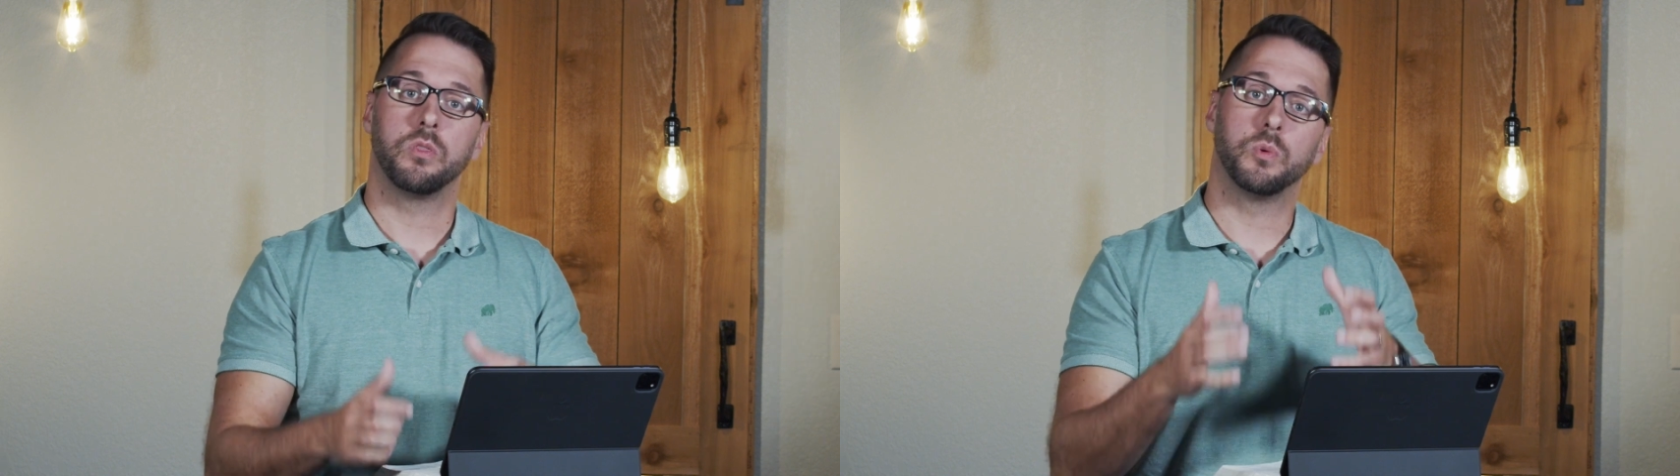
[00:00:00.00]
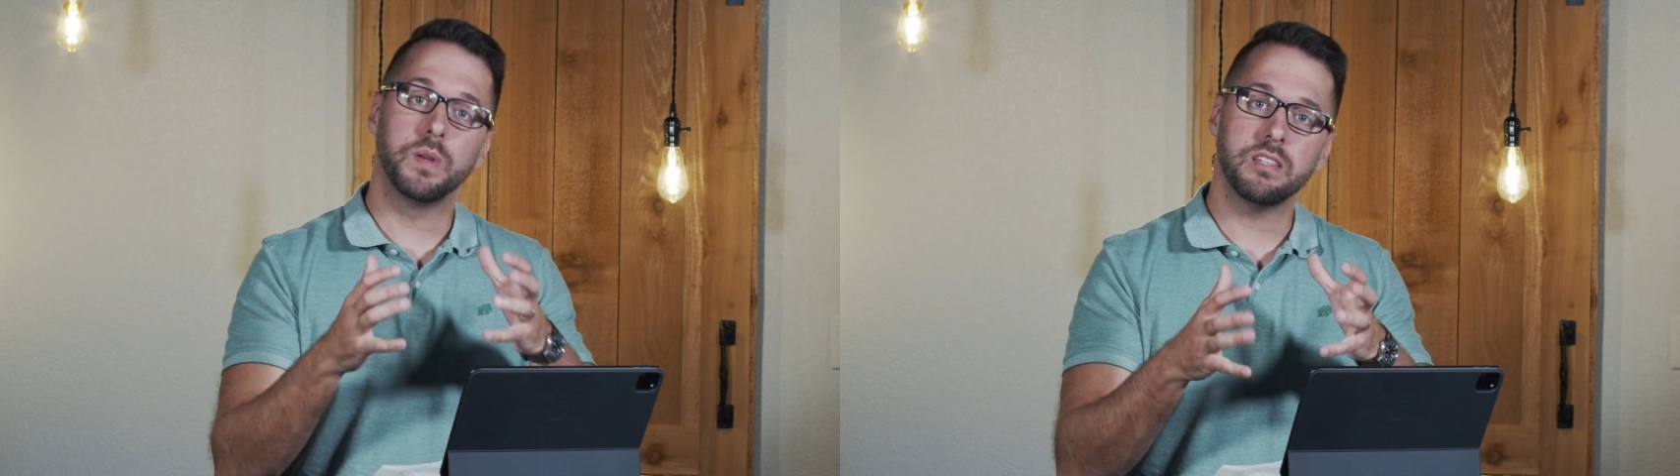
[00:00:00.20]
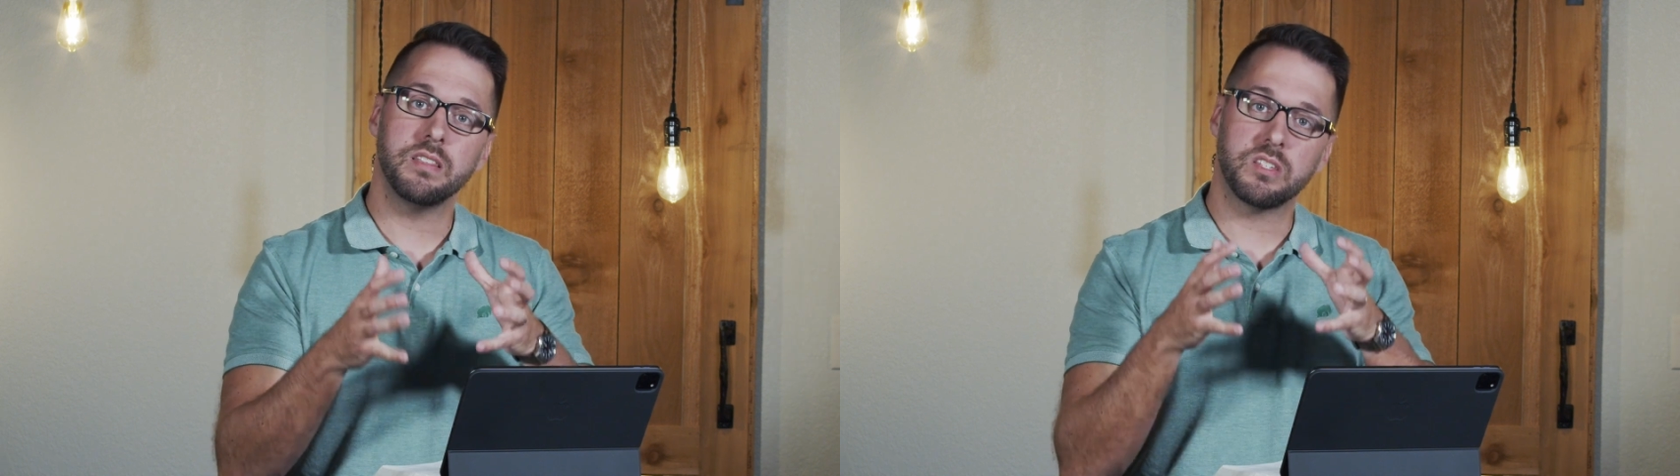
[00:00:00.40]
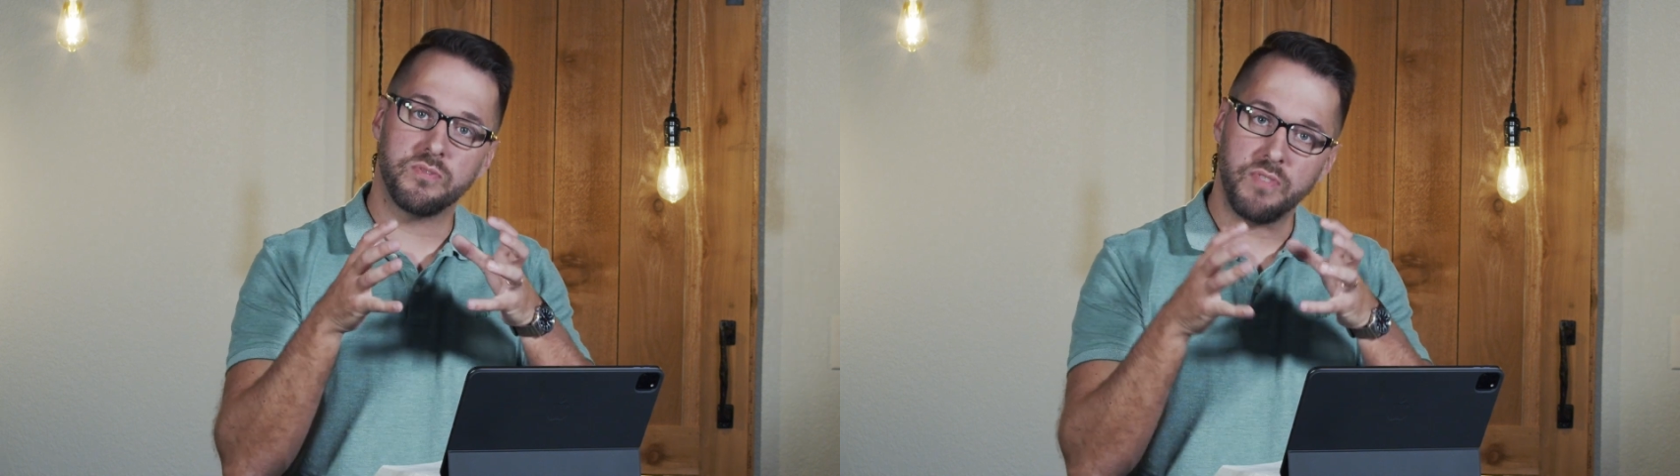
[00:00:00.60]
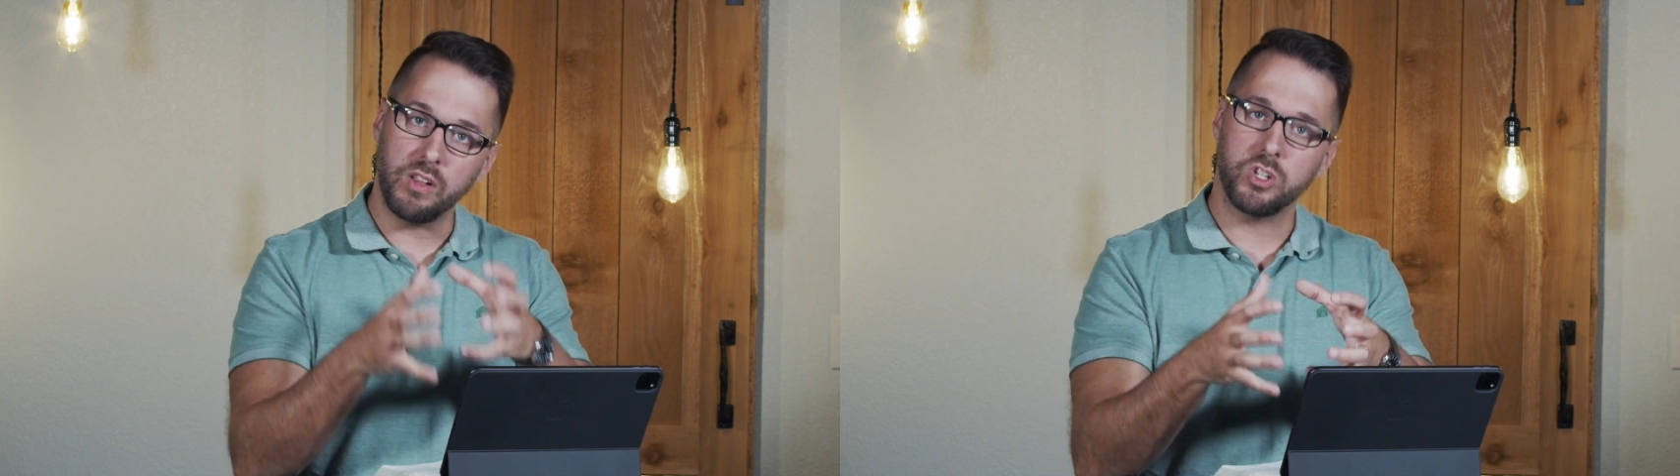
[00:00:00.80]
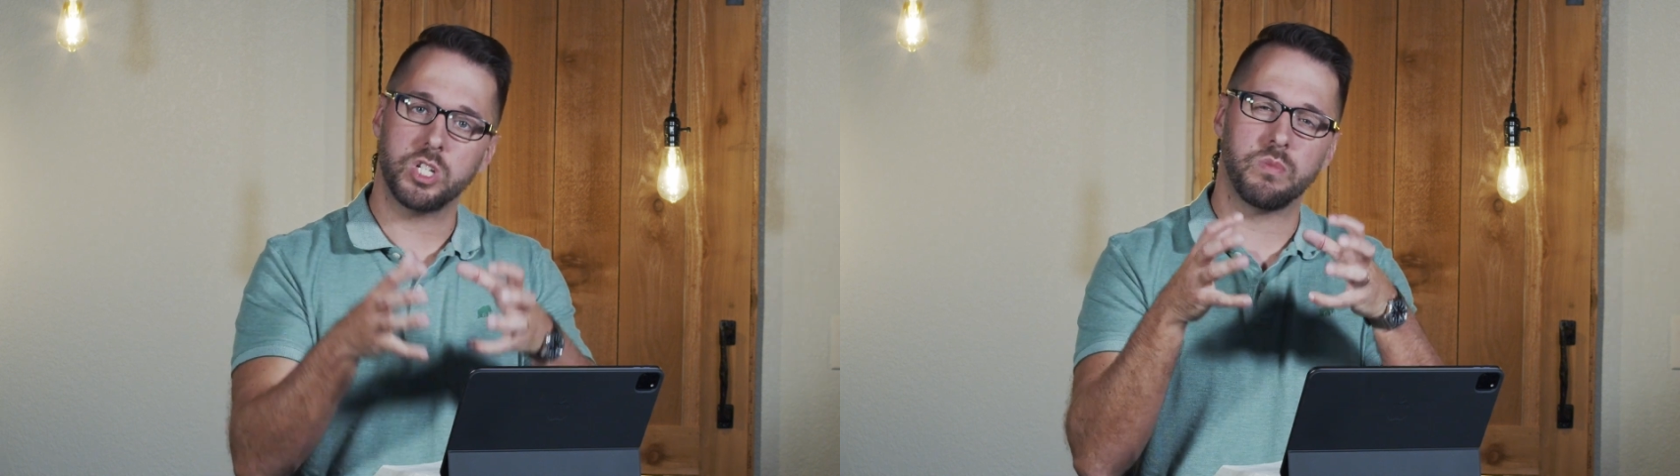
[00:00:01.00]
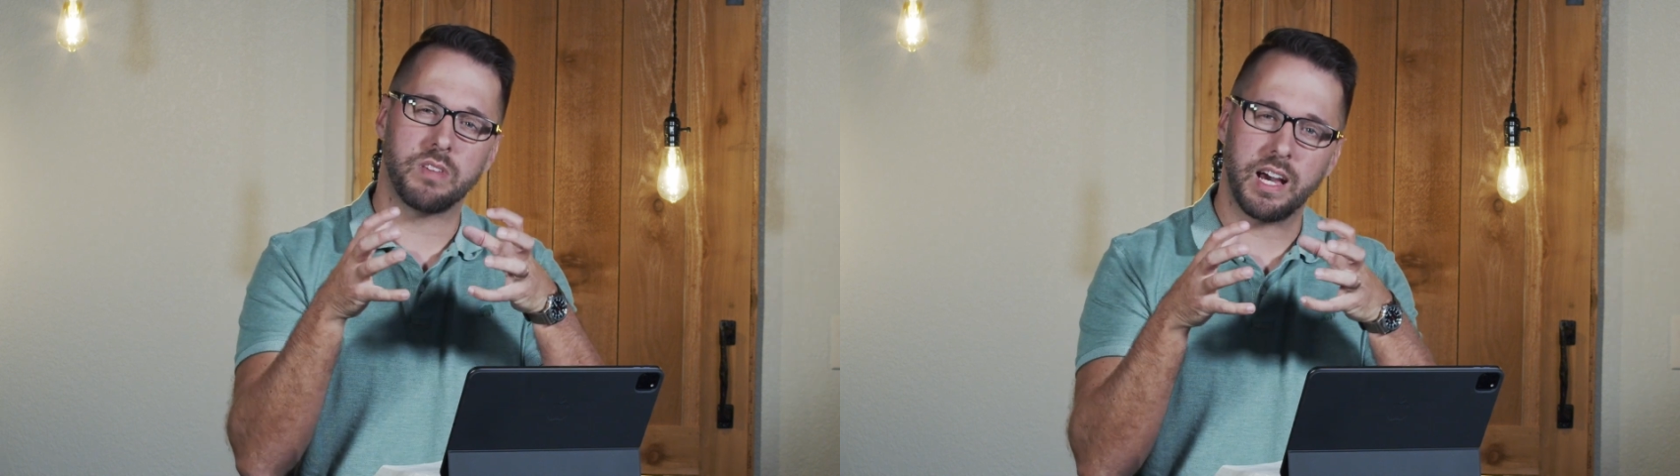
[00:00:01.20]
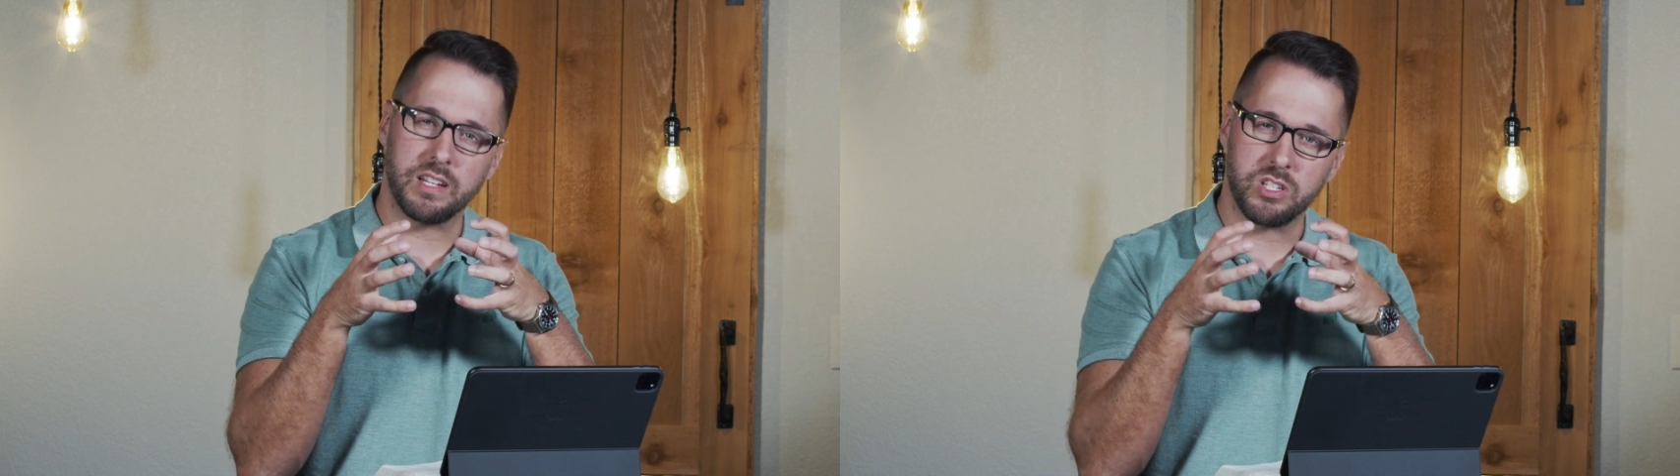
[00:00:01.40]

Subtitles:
The reason this fellowship with God